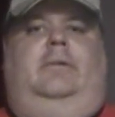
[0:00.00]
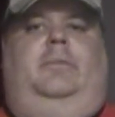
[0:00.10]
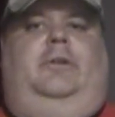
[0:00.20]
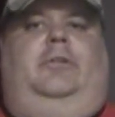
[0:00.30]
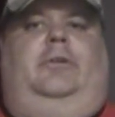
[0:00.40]

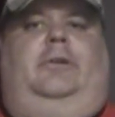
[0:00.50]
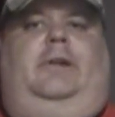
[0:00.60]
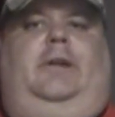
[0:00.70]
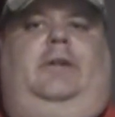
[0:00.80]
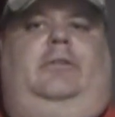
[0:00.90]
Montreal
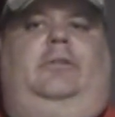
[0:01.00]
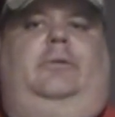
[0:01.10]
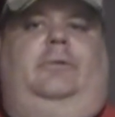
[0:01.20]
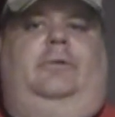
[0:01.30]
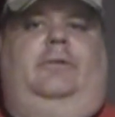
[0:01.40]
Canadiens,
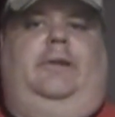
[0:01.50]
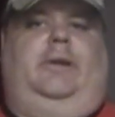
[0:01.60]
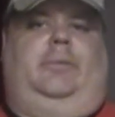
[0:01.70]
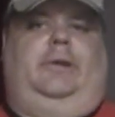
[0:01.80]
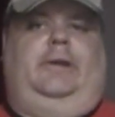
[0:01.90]
so
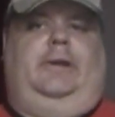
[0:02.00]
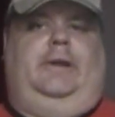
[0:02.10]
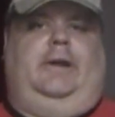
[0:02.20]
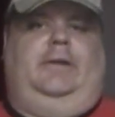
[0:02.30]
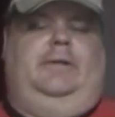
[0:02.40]
net we
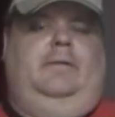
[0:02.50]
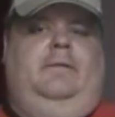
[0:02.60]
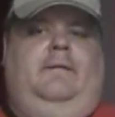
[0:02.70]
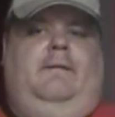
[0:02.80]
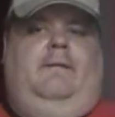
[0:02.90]
added
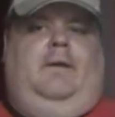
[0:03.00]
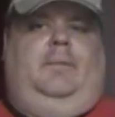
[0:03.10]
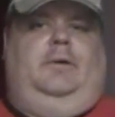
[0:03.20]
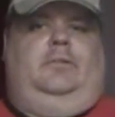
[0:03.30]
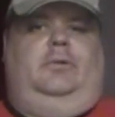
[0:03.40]

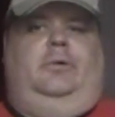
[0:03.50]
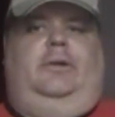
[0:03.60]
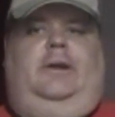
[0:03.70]
about two point